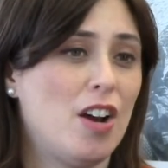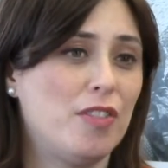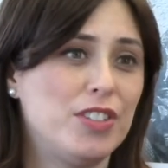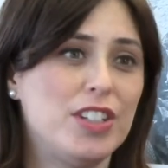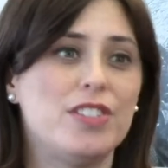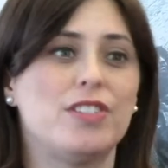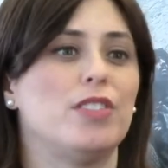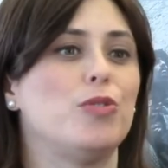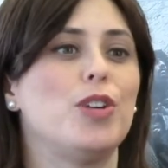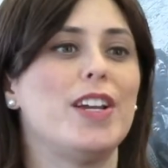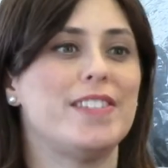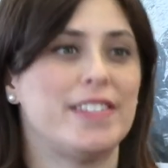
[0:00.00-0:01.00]
of this, the
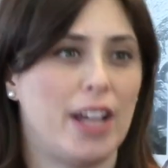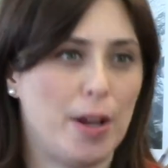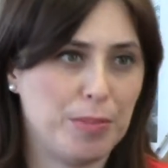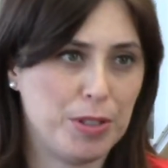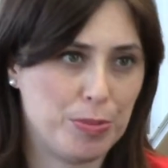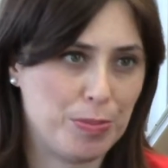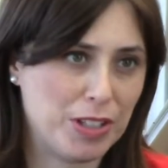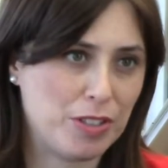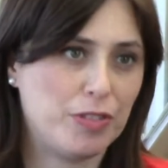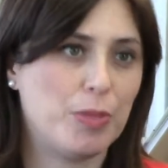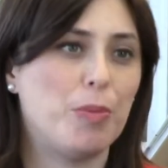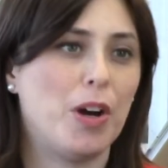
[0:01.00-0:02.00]
reestablishment
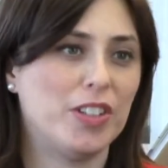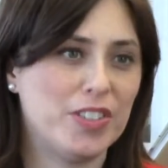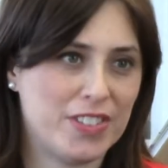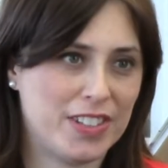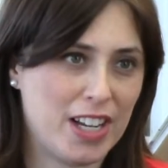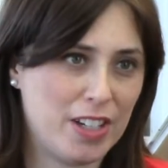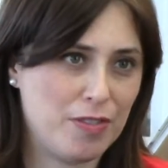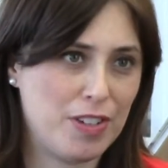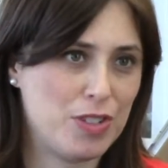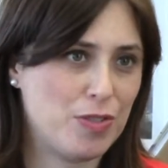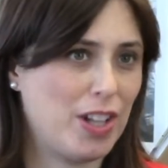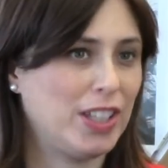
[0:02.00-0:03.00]
of the modern state of
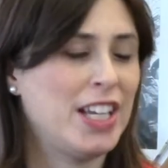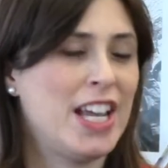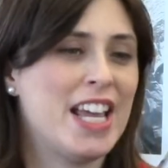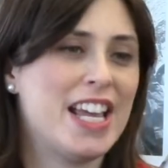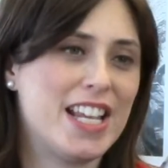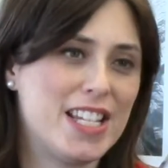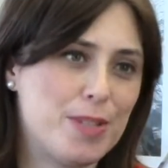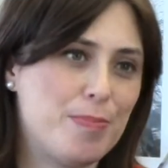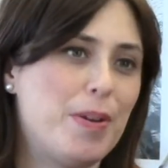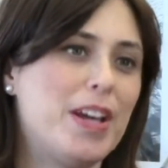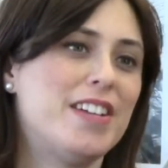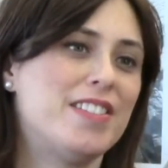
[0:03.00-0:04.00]
Israel, is
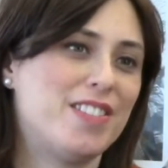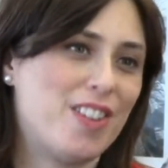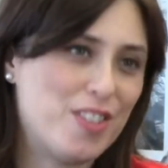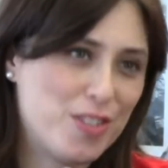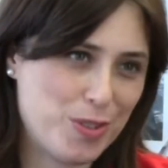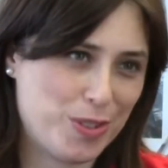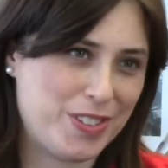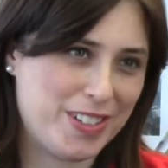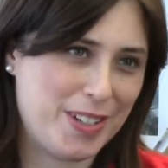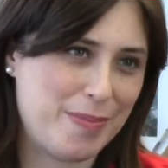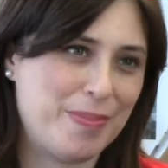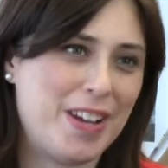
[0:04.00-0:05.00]
based on
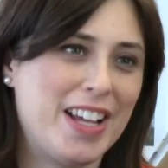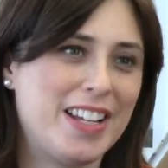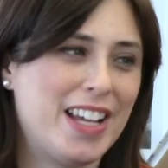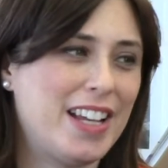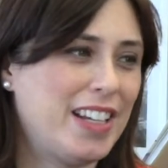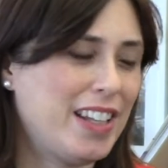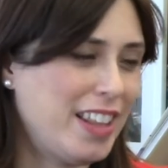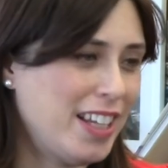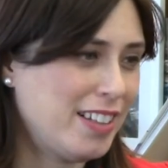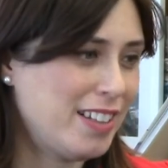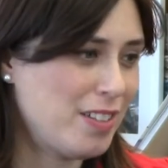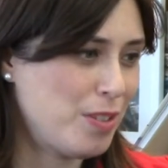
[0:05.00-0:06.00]
Jerusalem. And I
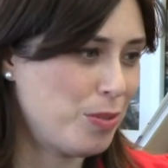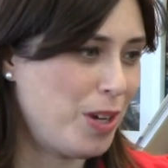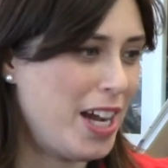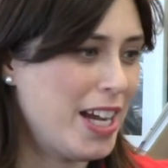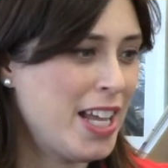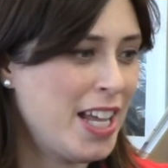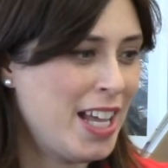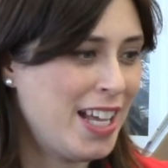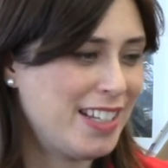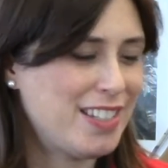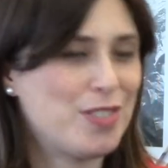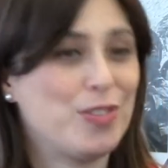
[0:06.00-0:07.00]
think this is why
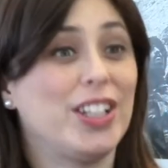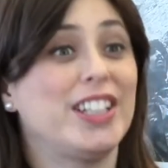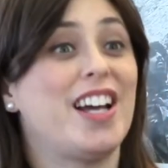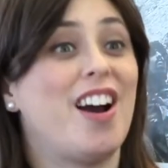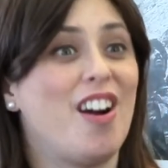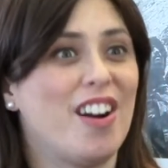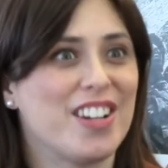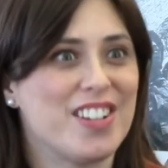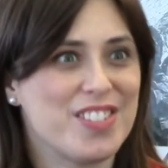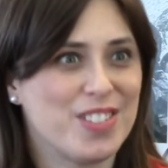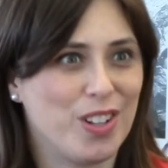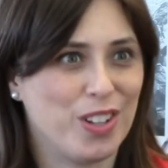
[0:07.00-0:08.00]
this is really the heart
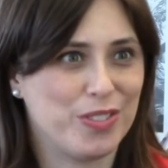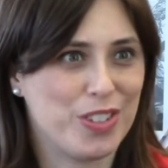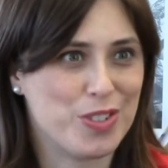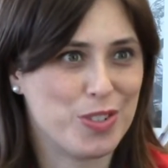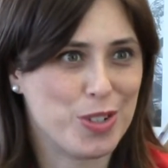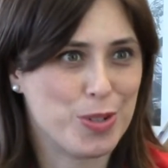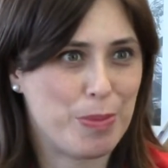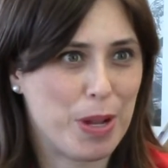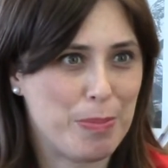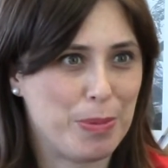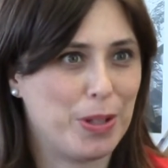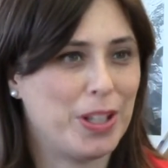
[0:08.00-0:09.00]
and soul of the Jewish
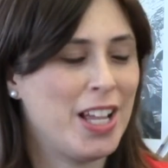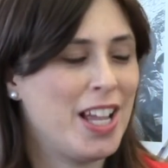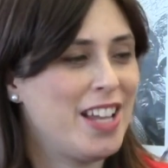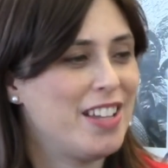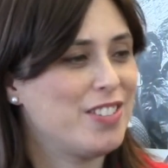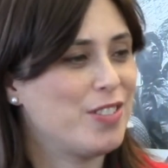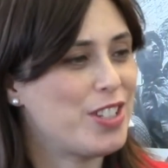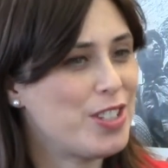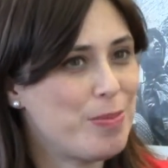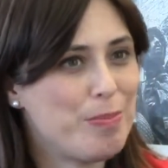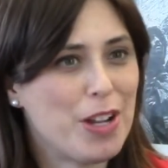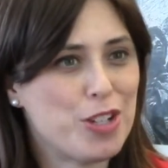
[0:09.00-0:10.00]
people. So
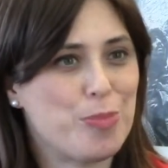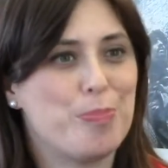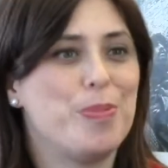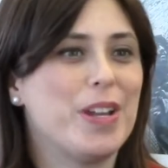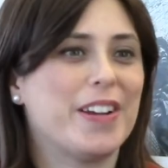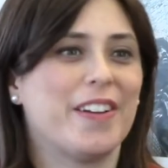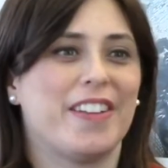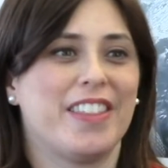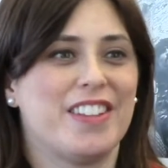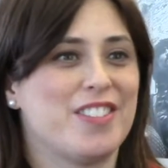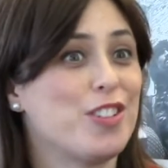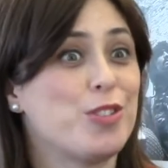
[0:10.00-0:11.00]
it's much bigger
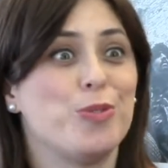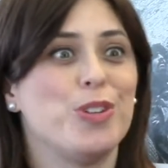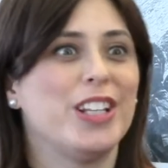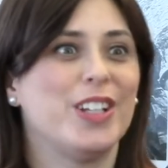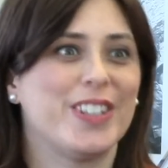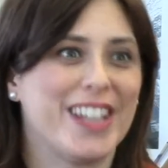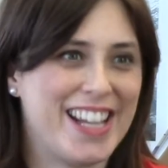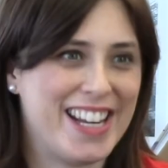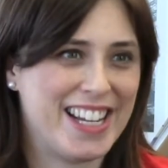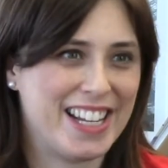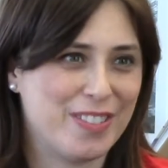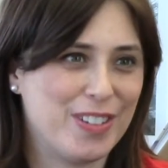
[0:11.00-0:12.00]
than just
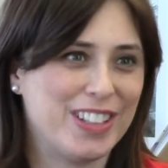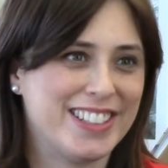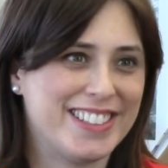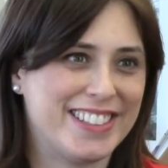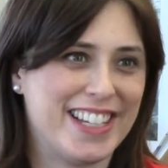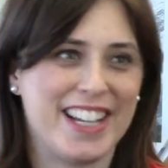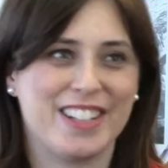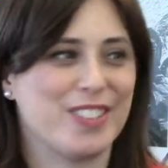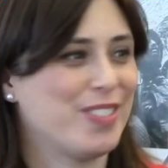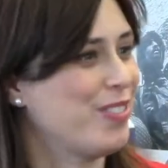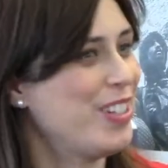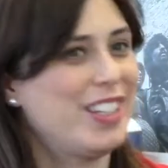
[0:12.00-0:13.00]
relocating real estate
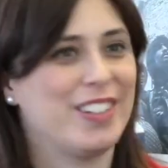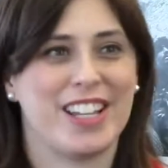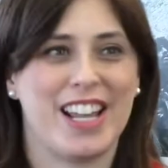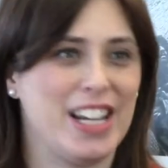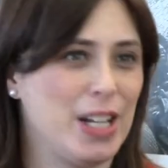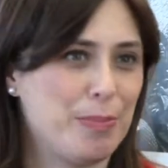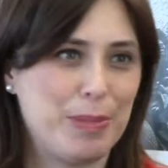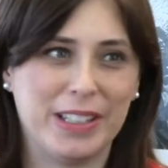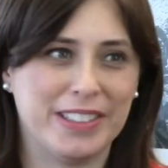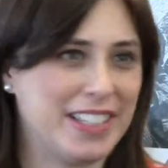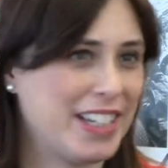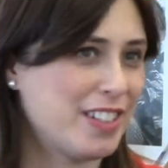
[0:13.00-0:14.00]
or relocating
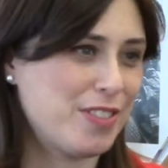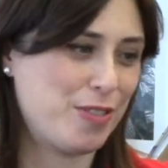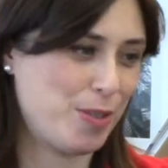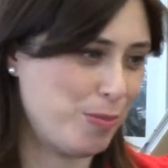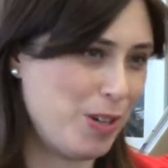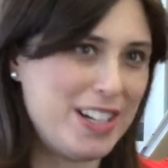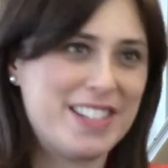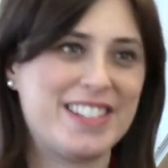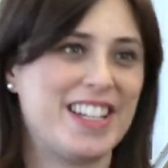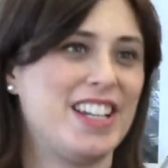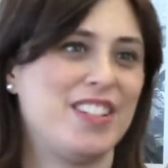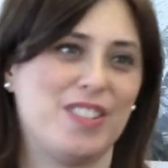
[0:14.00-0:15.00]
buildings from one
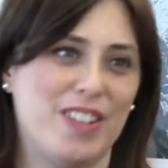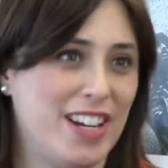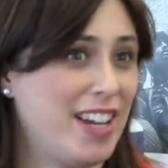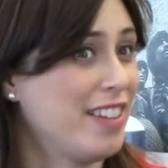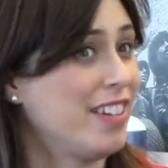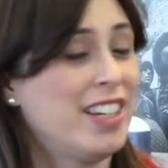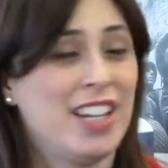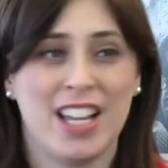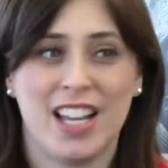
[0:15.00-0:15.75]
city to another.